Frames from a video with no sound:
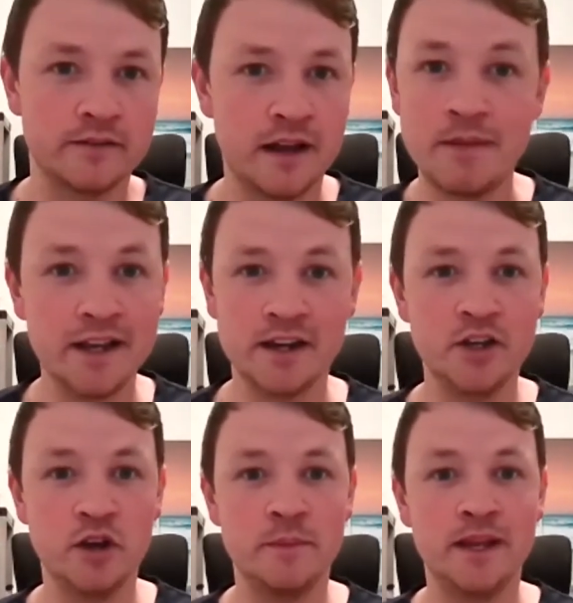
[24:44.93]
I'm not going to
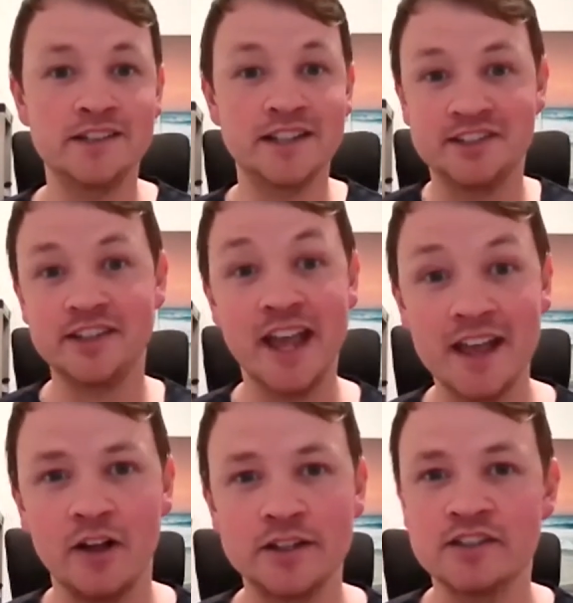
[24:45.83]
do it because at
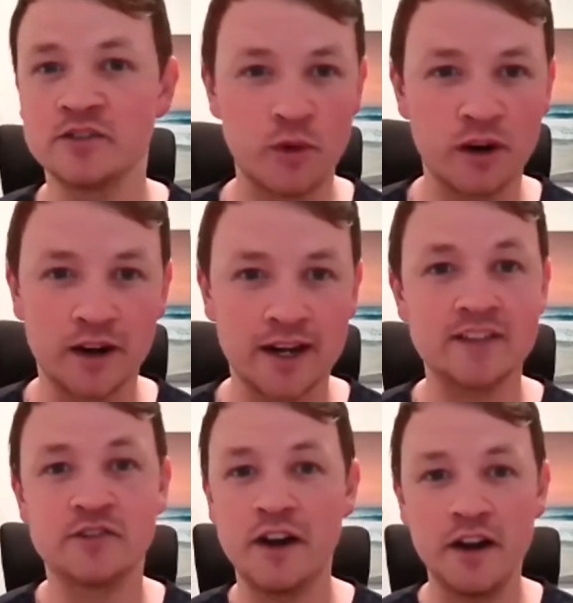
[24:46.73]
scale, it doesn't work.
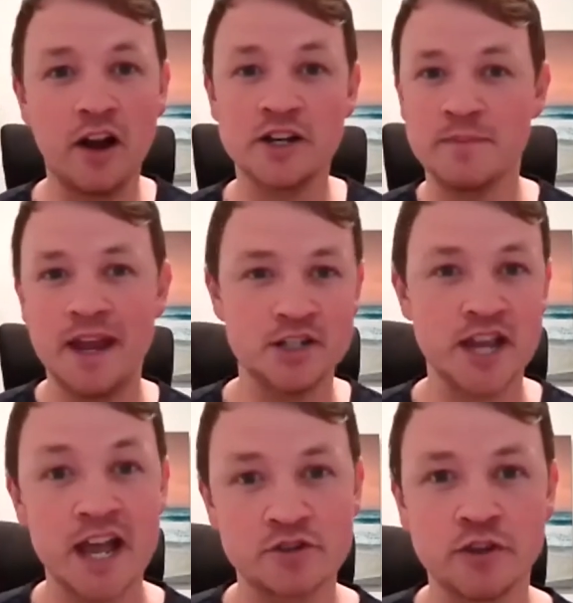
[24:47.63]
It's very hard to manage
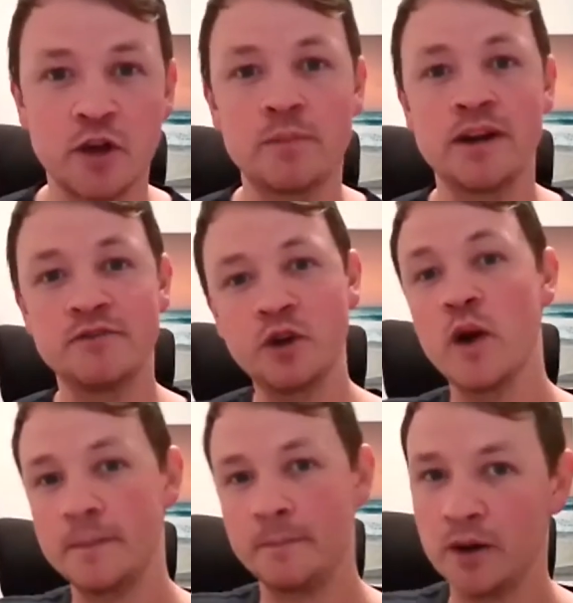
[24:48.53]
cash flow. But if you're
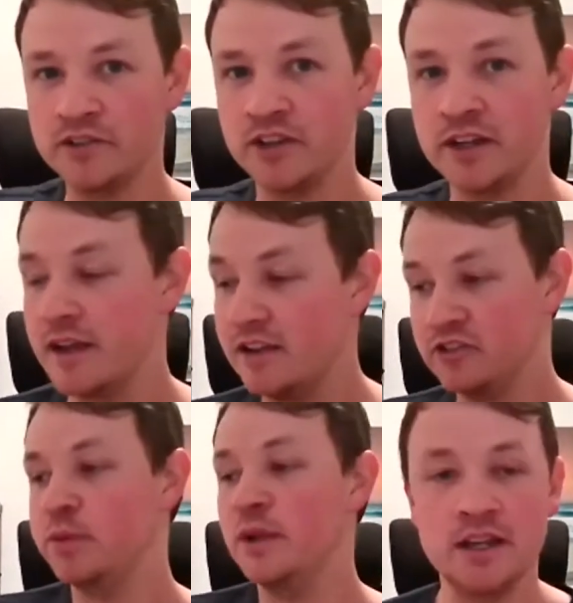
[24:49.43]
one person,
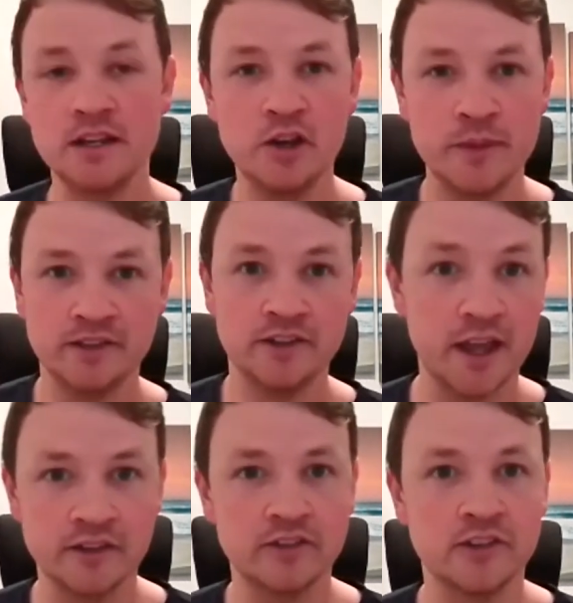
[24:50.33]
splitting a deal makes
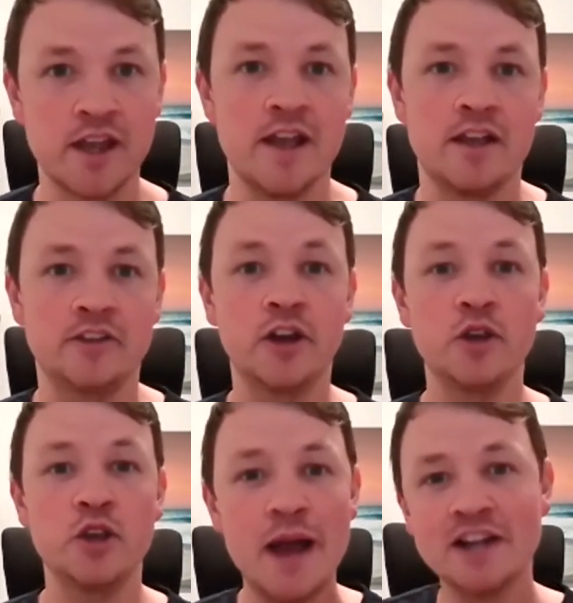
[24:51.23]
sense. So
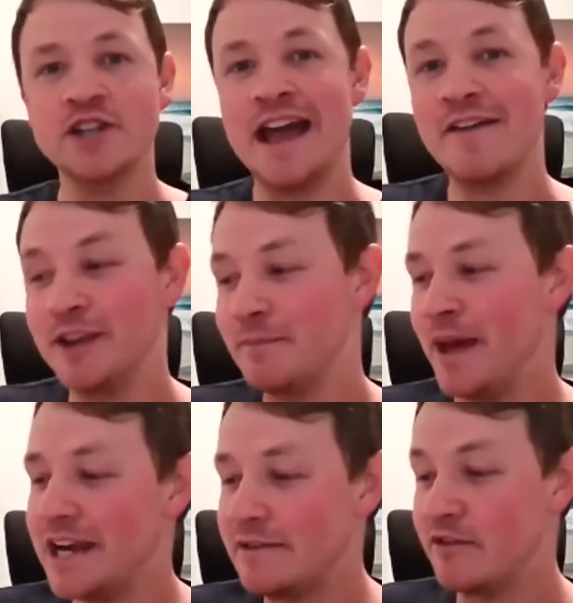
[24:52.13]
you actually have a
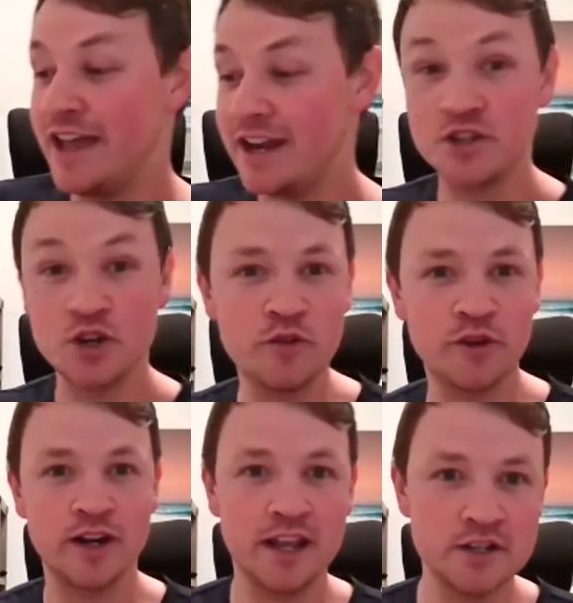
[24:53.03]
competitive advantage
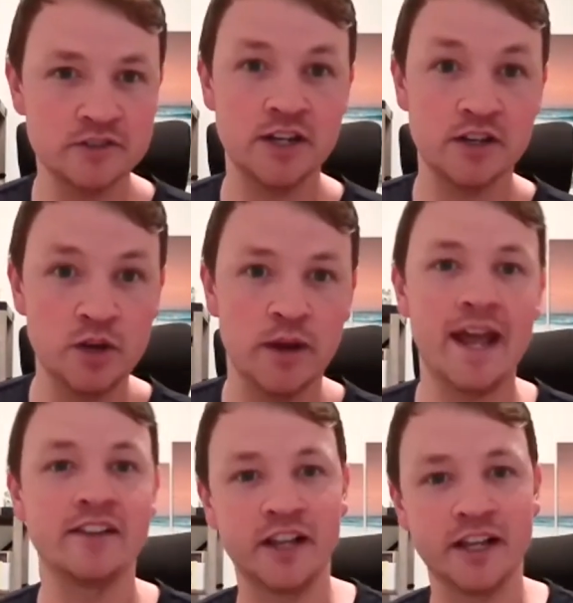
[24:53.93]
over an agency to do it
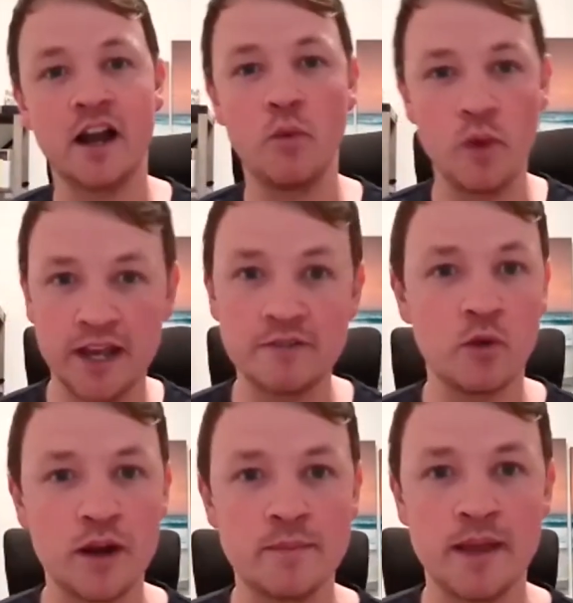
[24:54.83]
as like a one kind of a
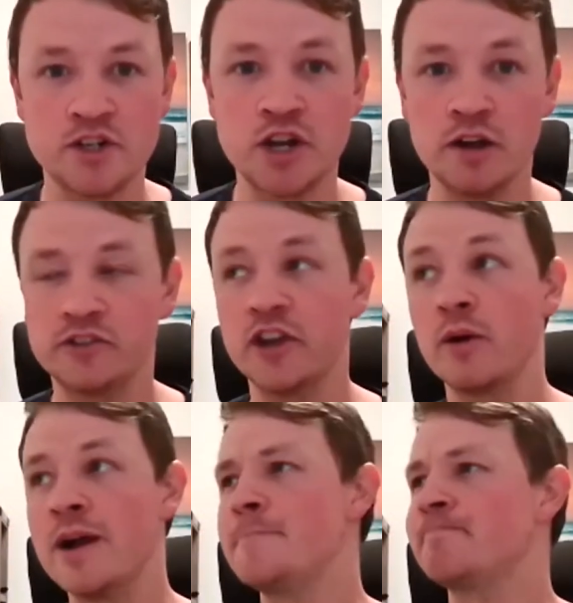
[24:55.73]
one-man show.
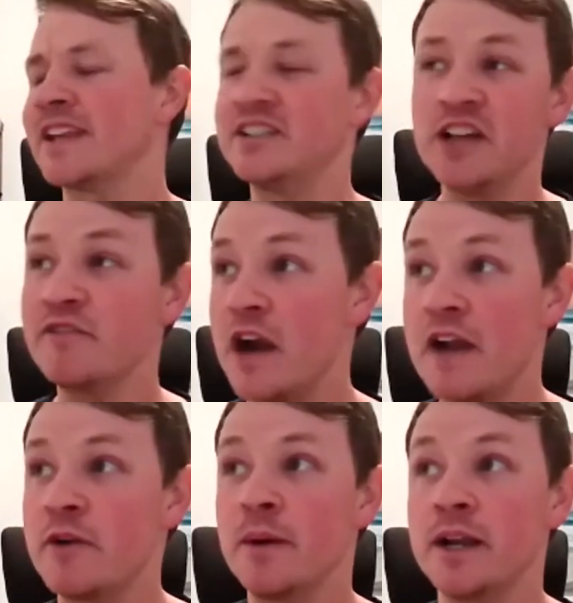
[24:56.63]
So it's not for
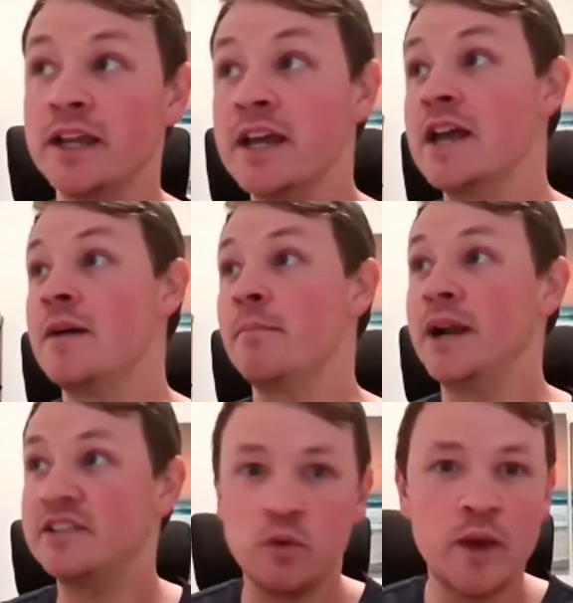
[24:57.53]
everybody,
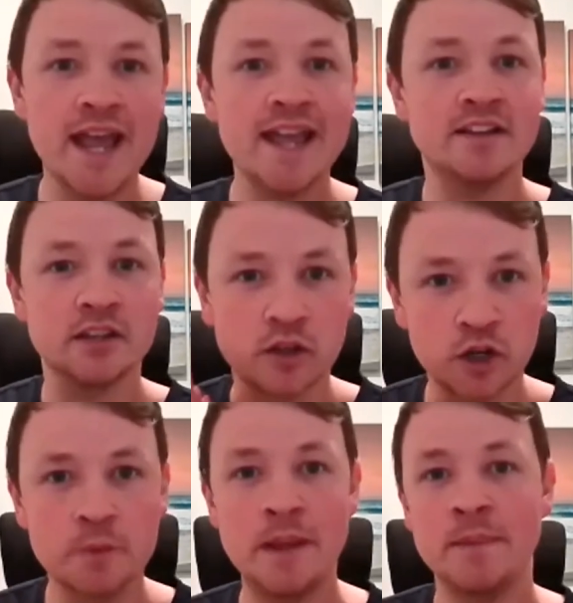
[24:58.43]
but it's a way to
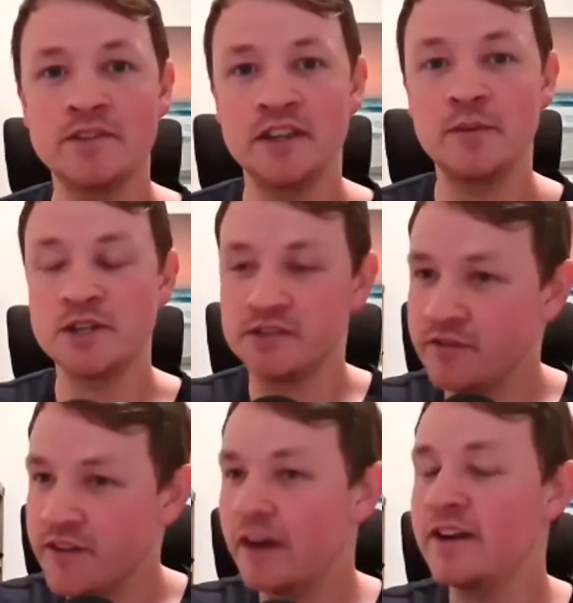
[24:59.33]
learn P P C, which is a
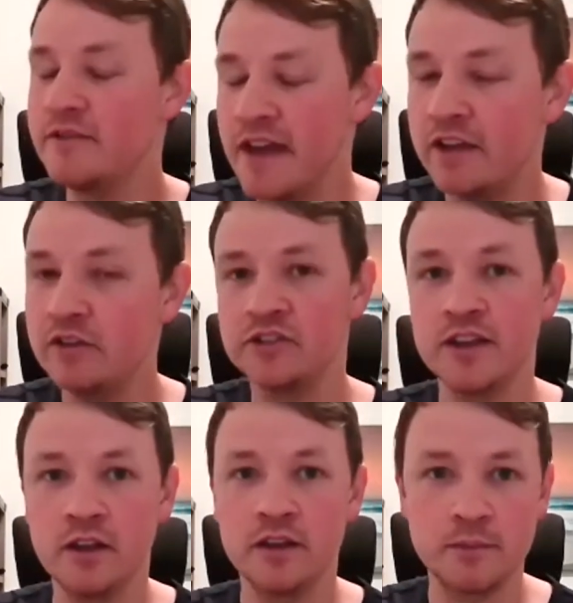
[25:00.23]
very valued
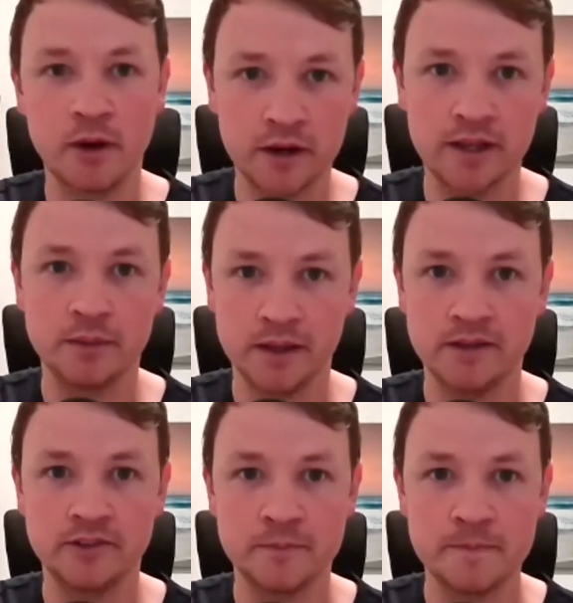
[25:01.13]
skill in the
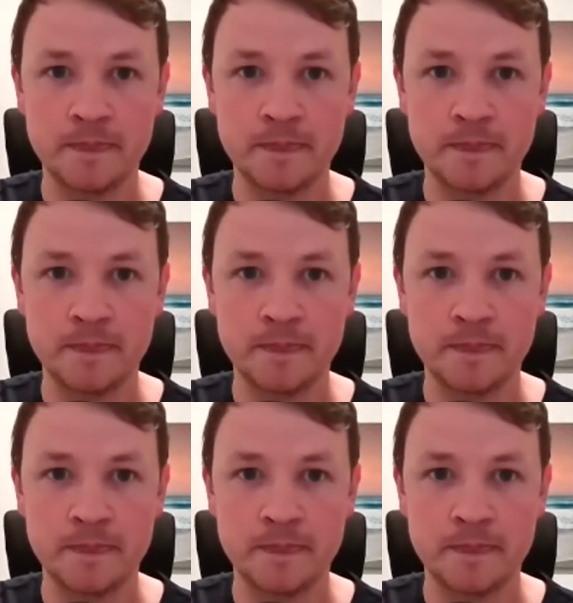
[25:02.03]
marketplace.